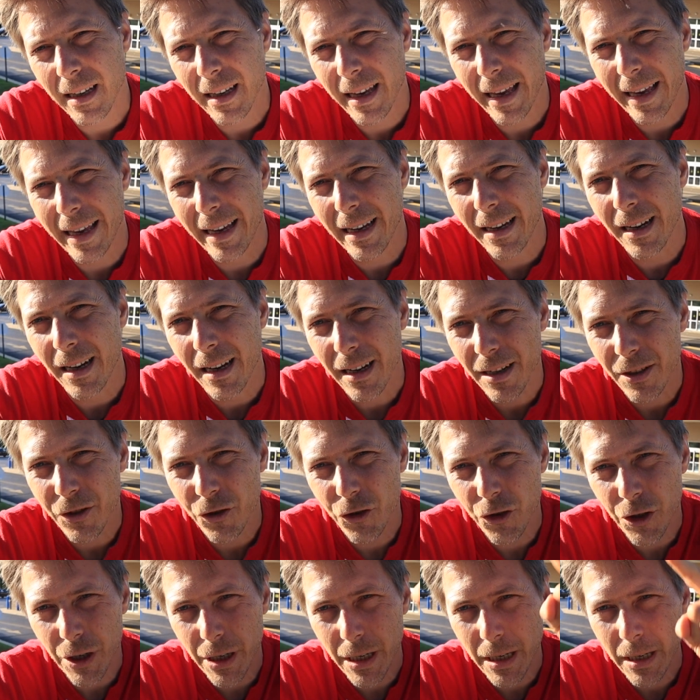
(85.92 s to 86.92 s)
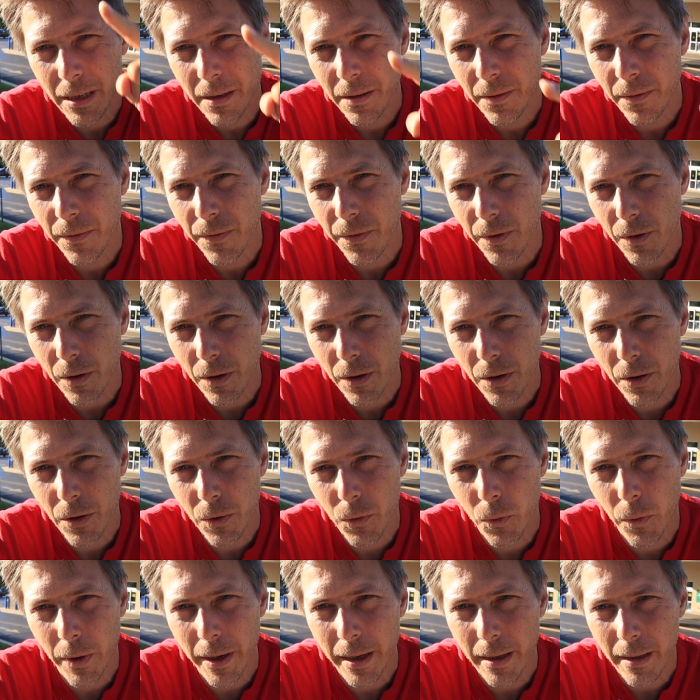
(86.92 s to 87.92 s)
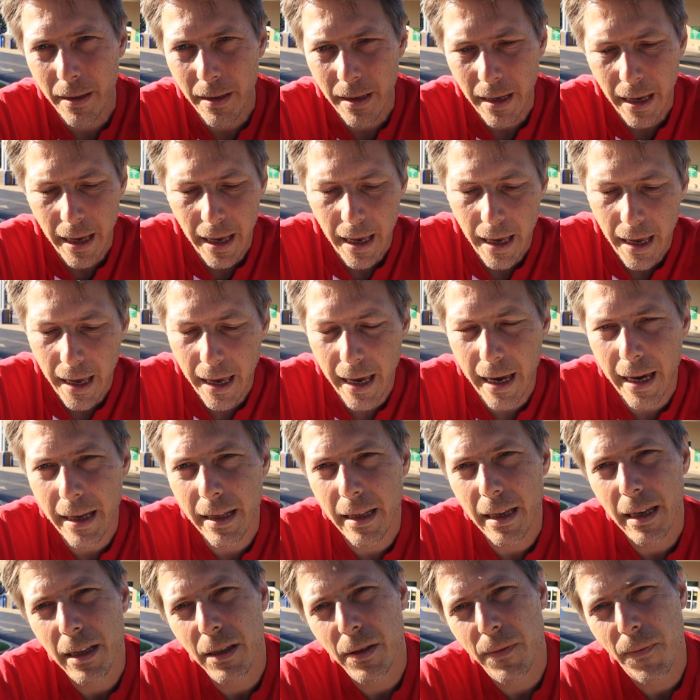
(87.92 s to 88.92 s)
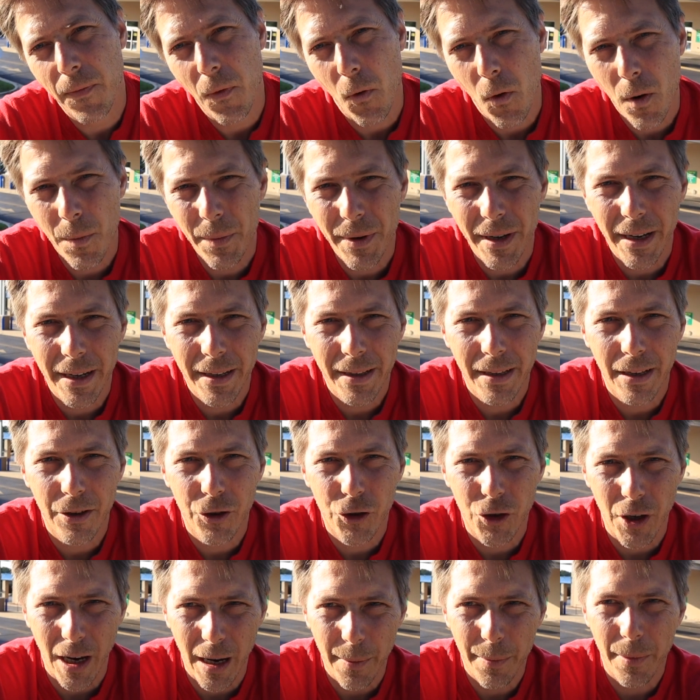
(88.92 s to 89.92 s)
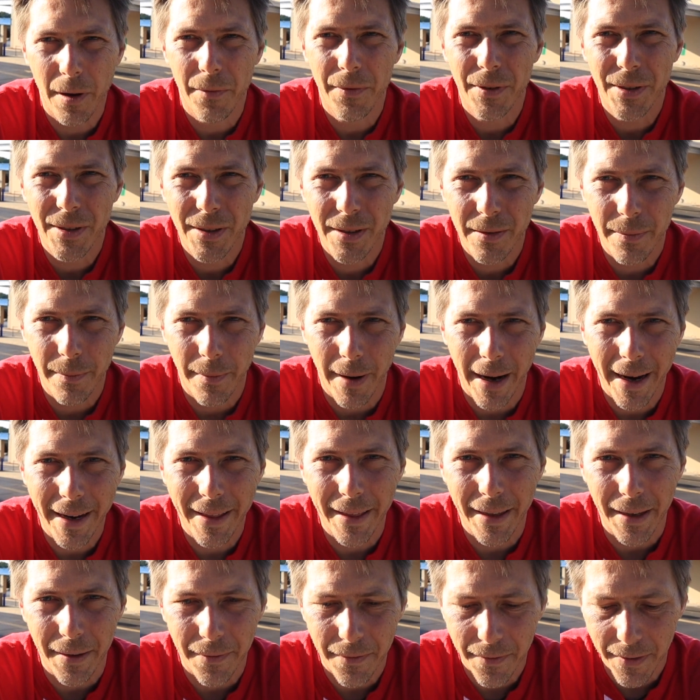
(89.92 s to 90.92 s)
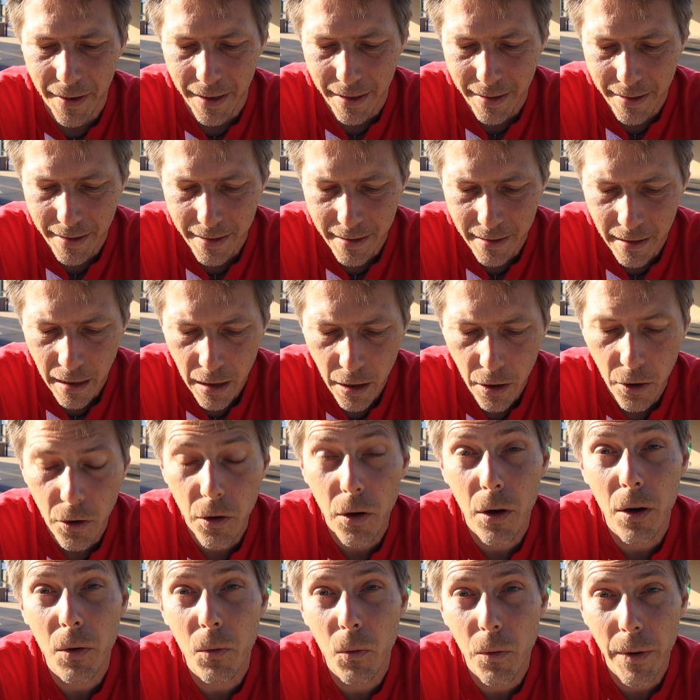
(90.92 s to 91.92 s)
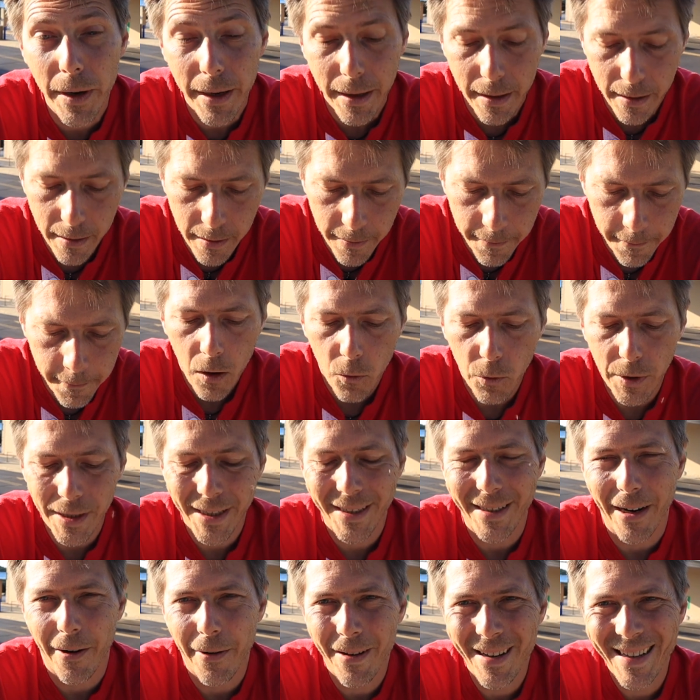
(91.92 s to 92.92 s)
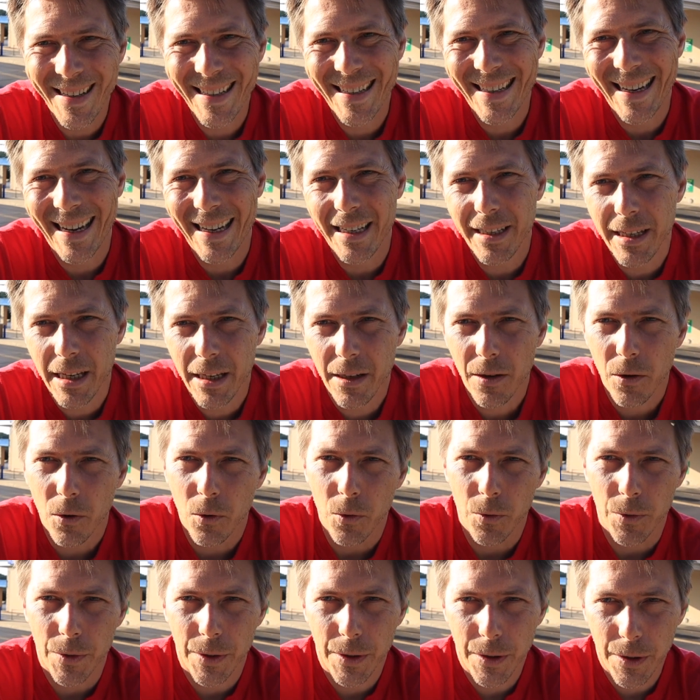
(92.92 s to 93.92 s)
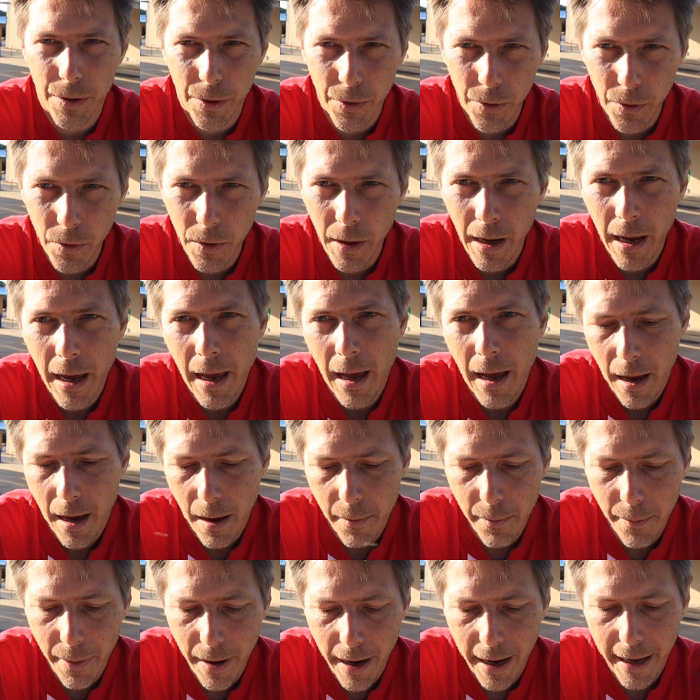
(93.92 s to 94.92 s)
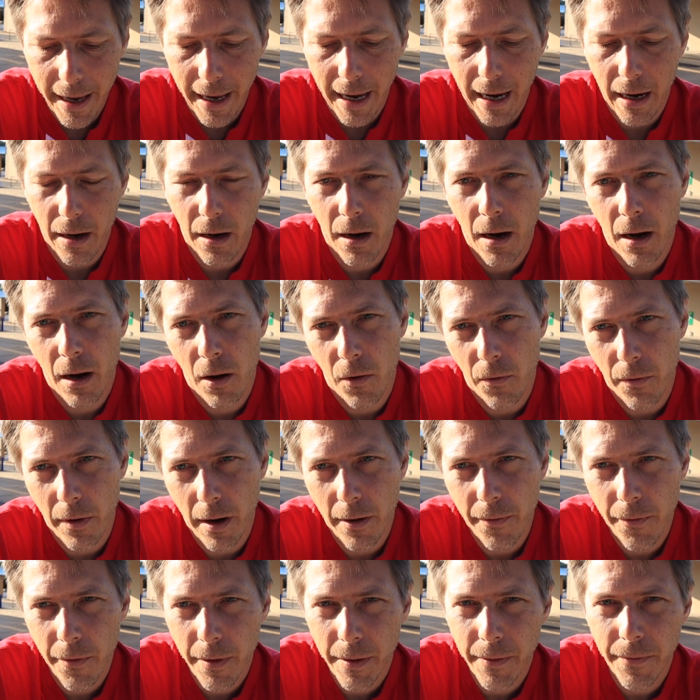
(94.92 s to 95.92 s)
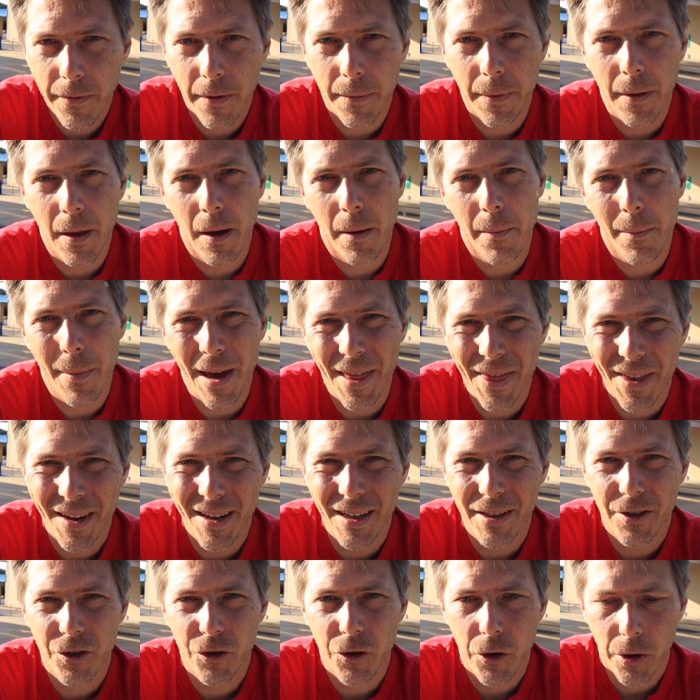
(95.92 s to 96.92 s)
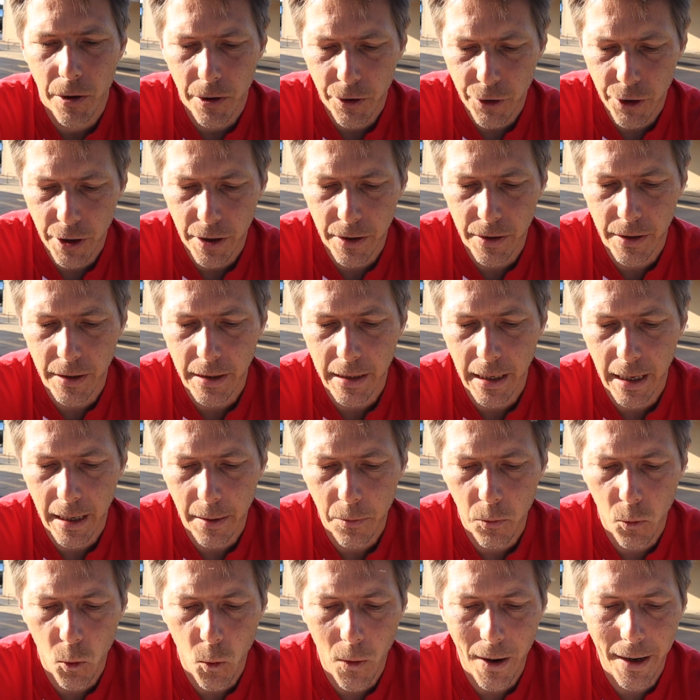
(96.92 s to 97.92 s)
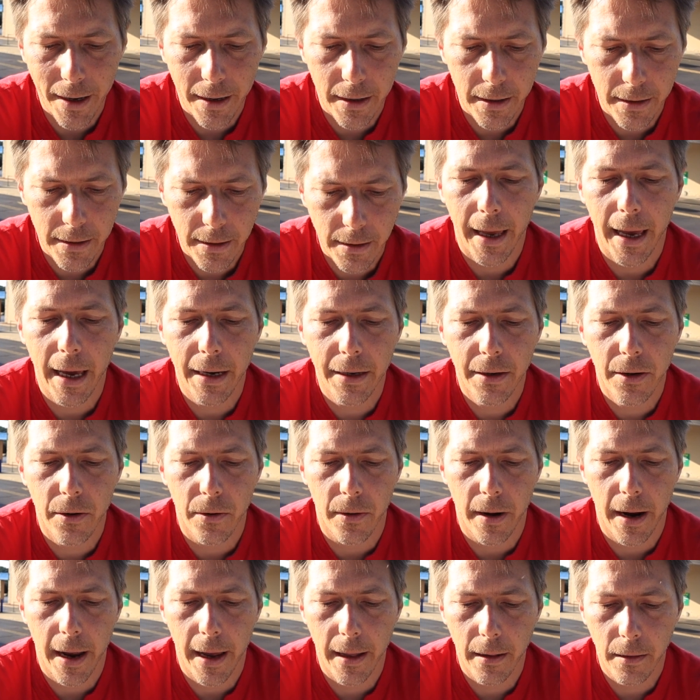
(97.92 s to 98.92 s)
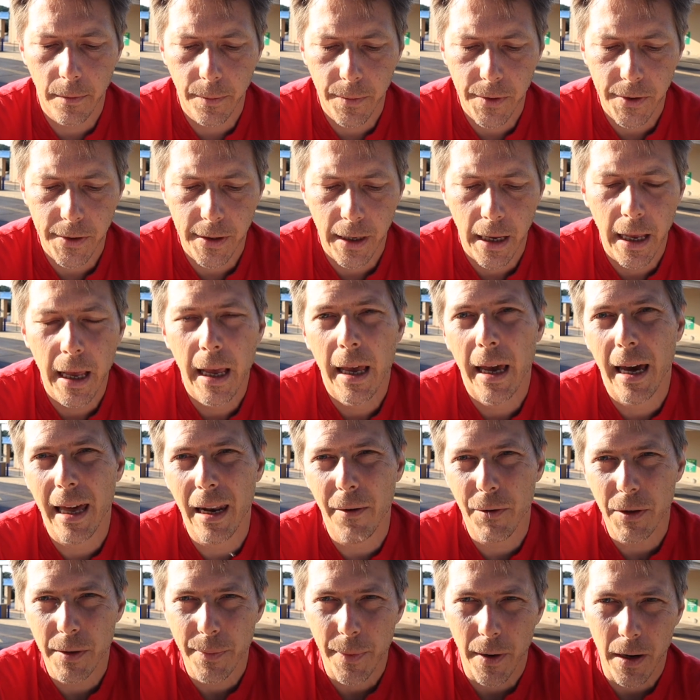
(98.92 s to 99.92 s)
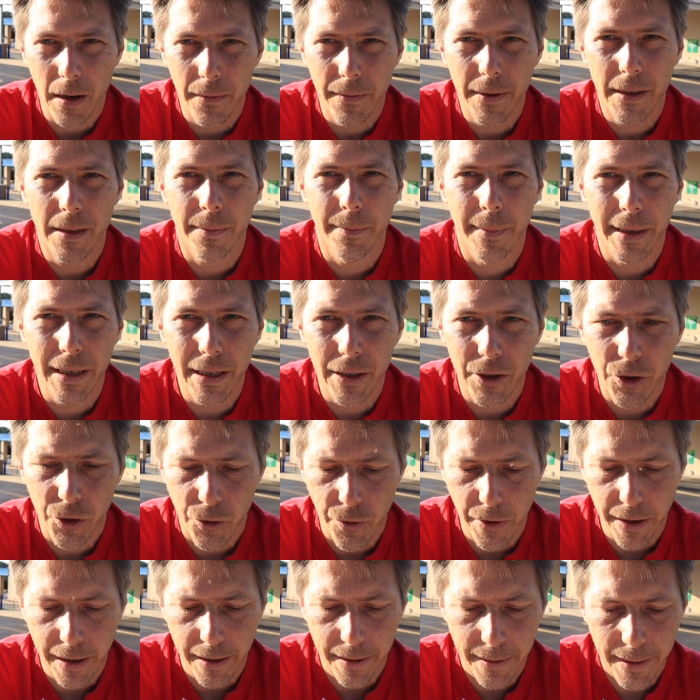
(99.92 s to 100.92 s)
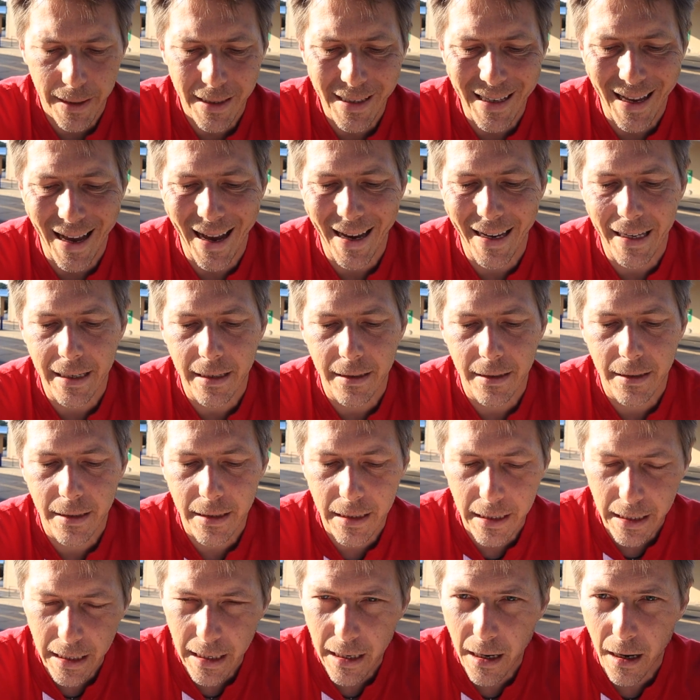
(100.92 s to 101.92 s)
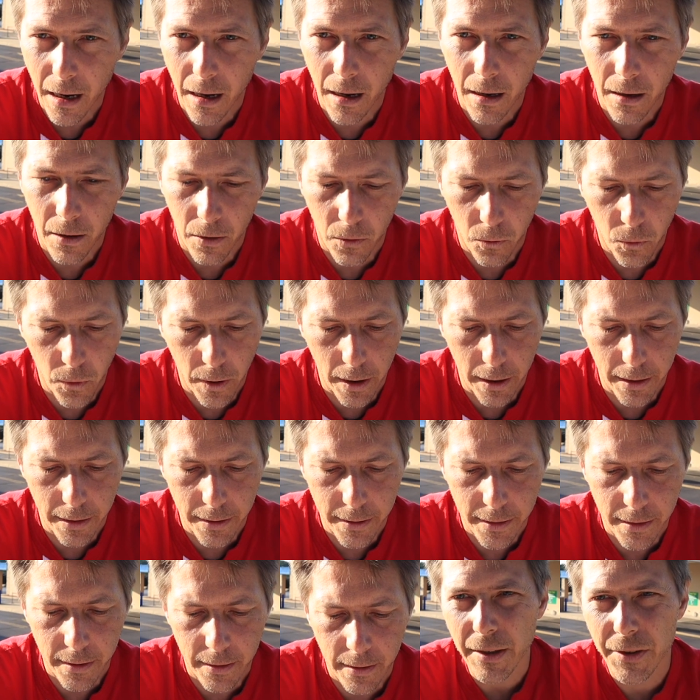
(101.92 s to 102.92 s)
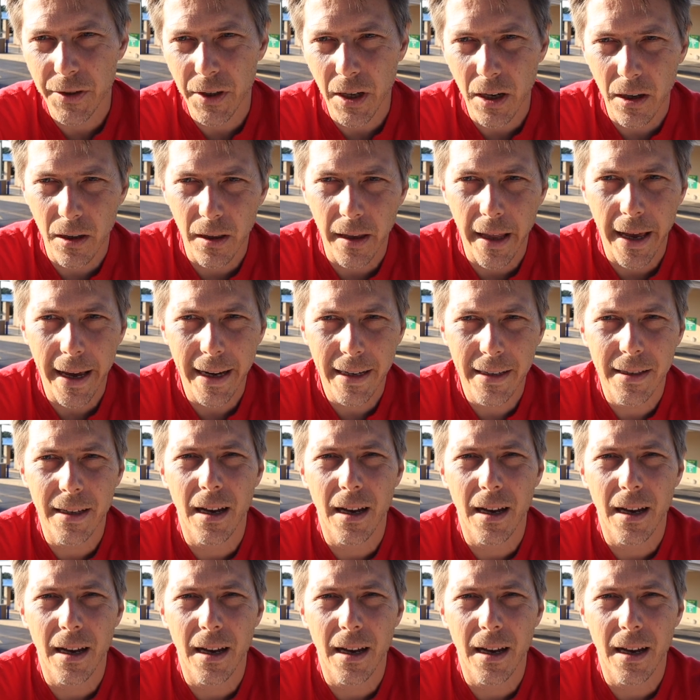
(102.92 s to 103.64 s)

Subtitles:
a G for Goodwill, and it's formed in the shape of a smiley face. Goodwill was started in 1902 by a reverend from the Methodist Church. His name was Edgar Helms, and it was part of his ministry. His idea was to collect